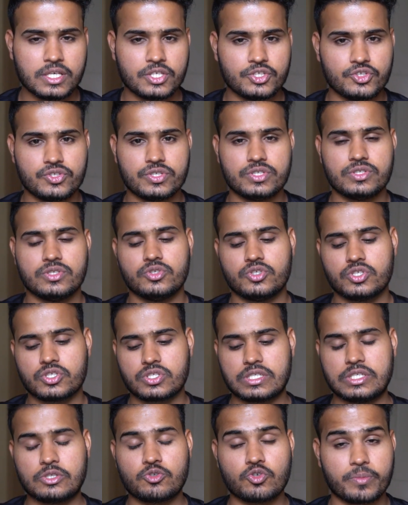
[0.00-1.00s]
You
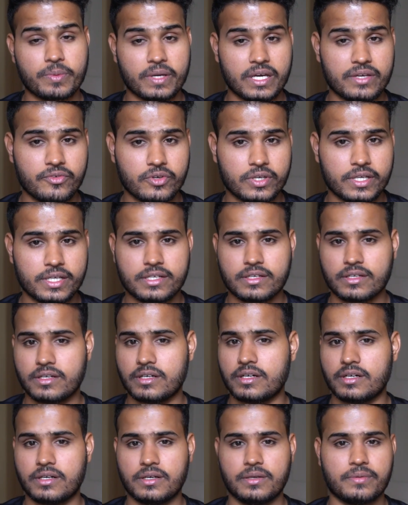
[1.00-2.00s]
just need to apply for it,
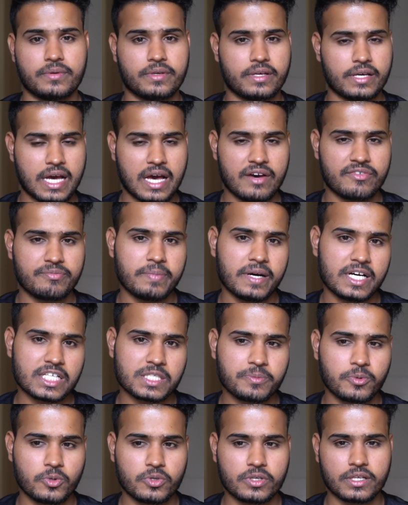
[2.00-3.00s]
have
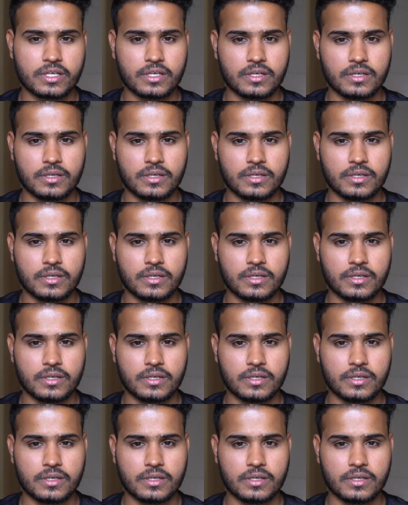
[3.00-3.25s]
passport,